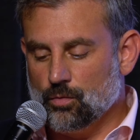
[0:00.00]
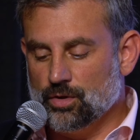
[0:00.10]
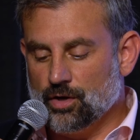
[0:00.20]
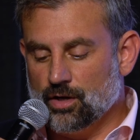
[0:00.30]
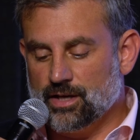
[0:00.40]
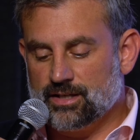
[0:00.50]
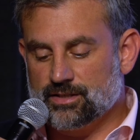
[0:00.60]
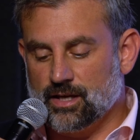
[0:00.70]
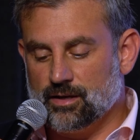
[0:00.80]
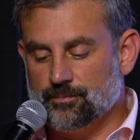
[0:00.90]
With all that
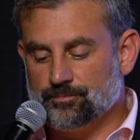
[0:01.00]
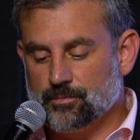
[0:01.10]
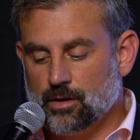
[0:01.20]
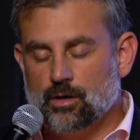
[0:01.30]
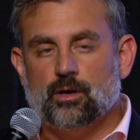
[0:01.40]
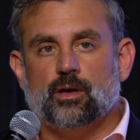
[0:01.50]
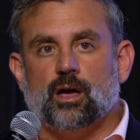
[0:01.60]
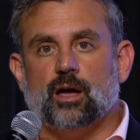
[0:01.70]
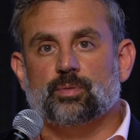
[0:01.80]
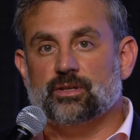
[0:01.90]
said,
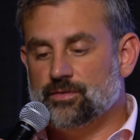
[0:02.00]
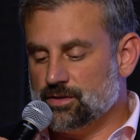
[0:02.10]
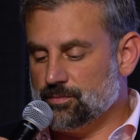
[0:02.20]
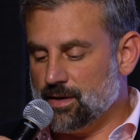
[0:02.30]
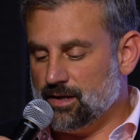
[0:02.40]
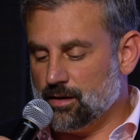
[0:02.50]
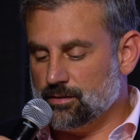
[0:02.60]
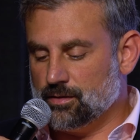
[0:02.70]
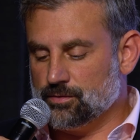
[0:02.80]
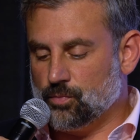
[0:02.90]
I believe
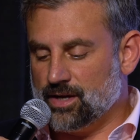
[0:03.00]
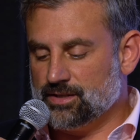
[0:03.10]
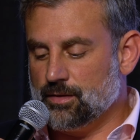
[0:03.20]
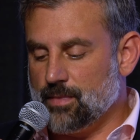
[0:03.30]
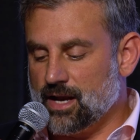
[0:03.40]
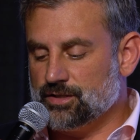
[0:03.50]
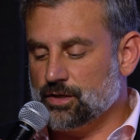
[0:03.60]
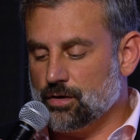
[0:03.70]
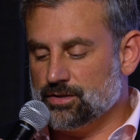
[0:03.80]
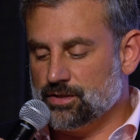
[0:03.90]
there's ways to manage the
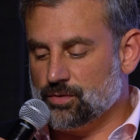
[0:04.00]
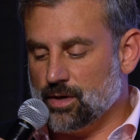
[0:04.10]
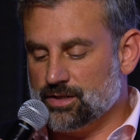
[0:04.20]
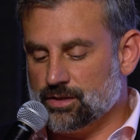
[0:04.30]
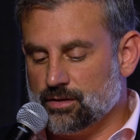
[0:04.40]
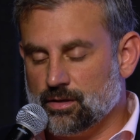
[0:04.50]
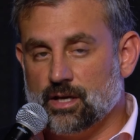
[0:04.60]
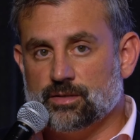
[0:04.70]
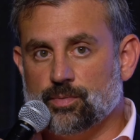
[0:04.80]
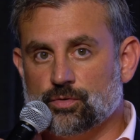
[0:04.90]
current situation
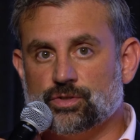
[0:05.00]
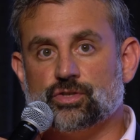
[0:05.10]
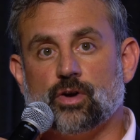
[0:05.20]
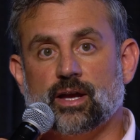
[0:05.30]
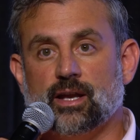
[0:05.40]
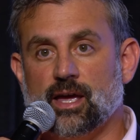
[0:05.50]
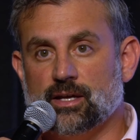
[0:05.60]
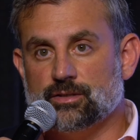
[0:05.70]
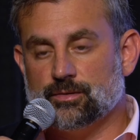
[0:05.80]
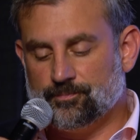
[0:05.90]
as opposed to trying to
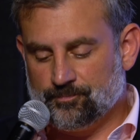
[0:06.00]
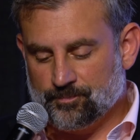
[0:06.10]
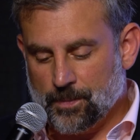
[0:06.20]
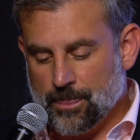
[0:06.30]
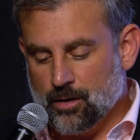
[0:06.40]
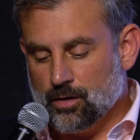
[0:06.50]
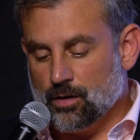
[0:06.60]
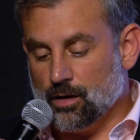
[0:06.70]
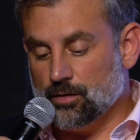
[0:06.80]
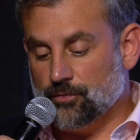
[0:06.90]
hedge.
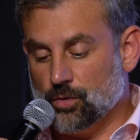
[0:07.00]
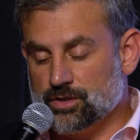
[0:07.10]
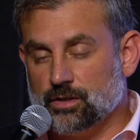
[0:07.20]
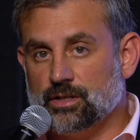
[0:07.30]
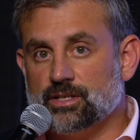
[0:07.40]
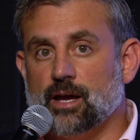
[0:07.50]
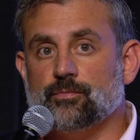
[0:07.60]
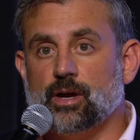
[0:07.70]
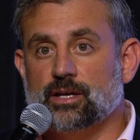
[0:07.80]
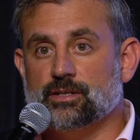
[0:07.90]
Unfortunately, the time
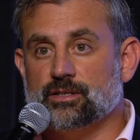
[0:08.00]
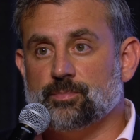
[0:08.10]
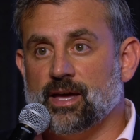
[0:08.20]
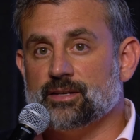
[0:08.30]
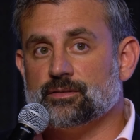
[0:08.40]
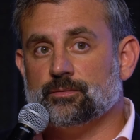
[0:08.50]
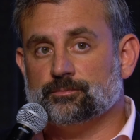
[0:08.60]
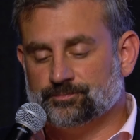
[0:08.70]
for hedging is past.